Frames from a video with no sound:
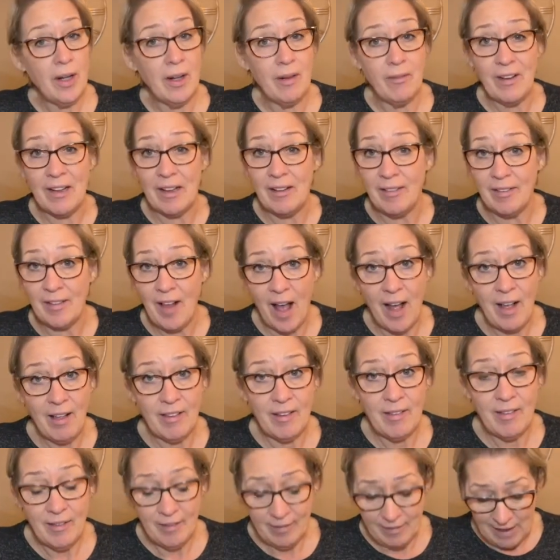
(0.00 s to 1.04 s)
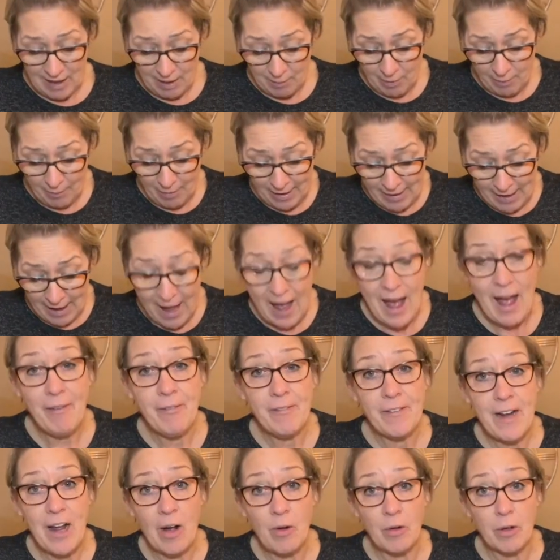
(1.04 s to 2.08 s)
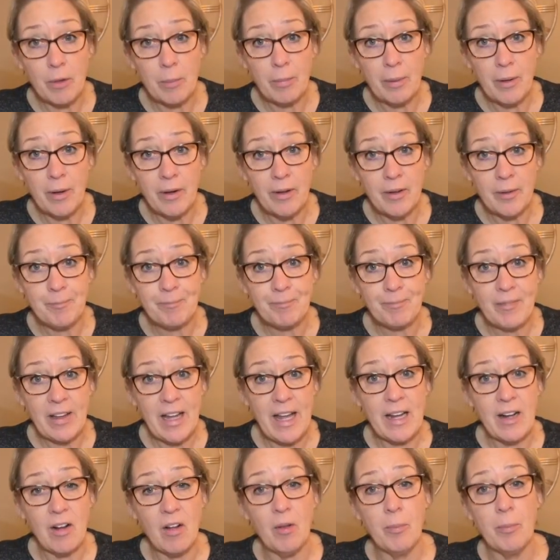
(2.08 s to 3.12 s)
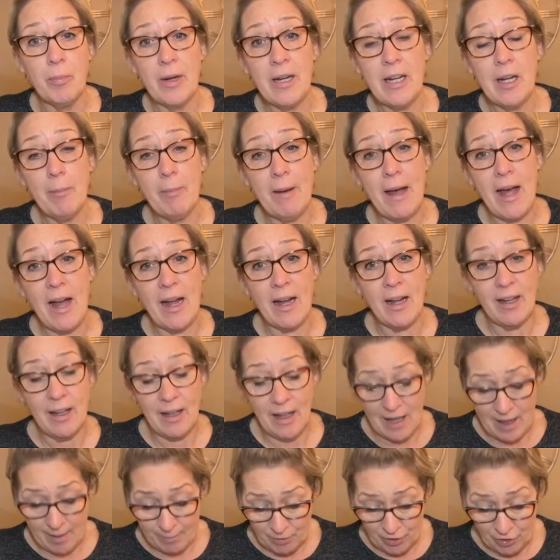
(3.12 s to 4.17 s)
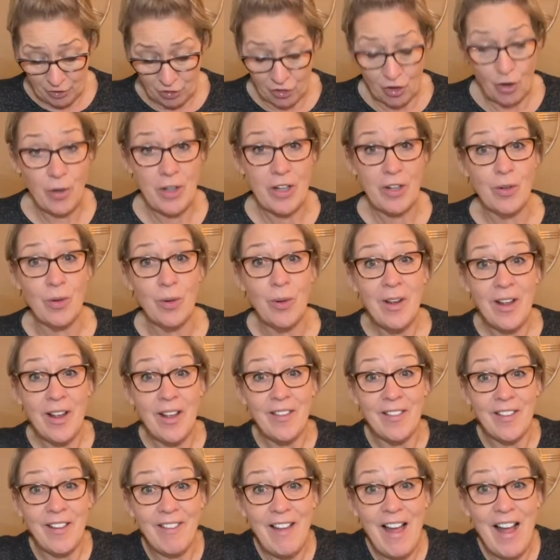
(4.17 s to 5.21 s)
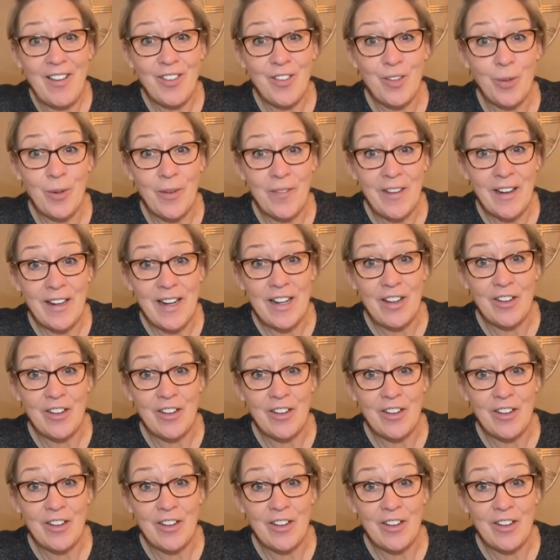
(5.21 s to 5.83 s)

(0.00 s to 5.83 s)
of exactly the same, about a half an hour apart, and I'll bring you back to show you the last one that I